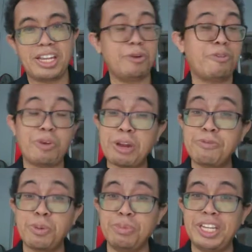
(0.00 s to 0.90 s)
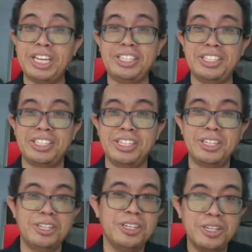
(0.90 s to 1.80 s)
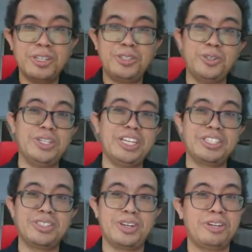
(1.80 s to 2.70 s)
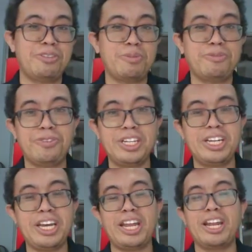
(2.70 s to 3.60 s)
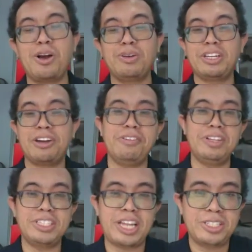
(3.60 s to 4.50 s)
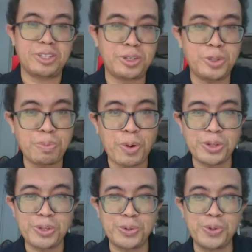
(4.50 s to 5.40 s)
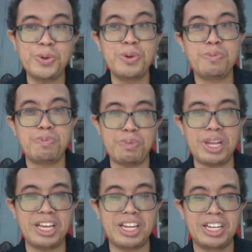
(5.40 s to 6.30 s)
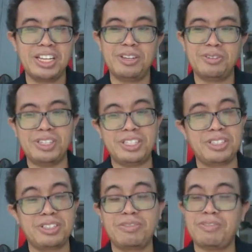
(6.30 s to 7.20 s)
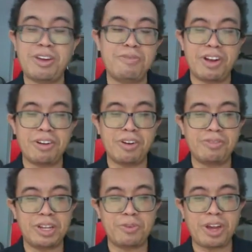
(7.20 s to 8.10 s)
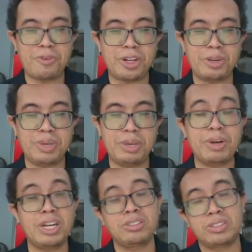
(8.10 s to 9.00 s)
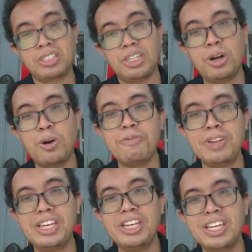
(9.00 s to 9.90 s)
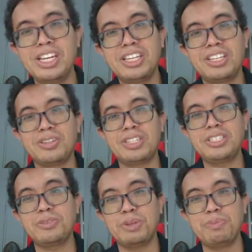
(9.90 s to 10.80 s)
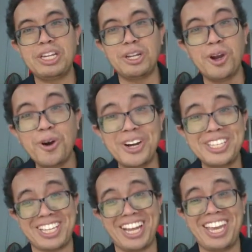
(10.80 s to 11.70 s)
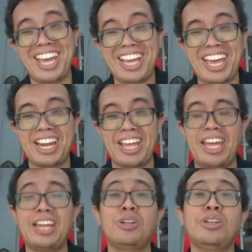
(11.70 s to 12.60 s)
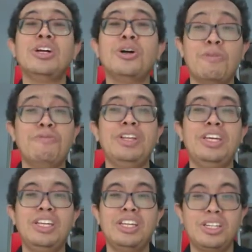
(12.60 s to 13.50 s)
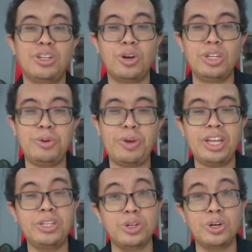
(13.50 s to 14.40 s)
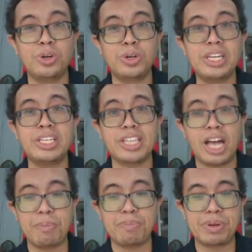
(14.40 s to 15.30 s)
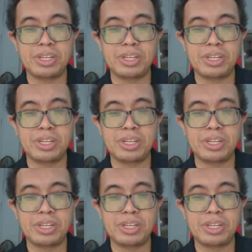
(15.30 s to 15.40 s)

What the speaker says: It went from this to this. So I dropped further, and now it currently stands at 2.2 million, which is very far off than where I want to be. But hopefully, this will be the lowest I can get, and hopefully the only way to go is up.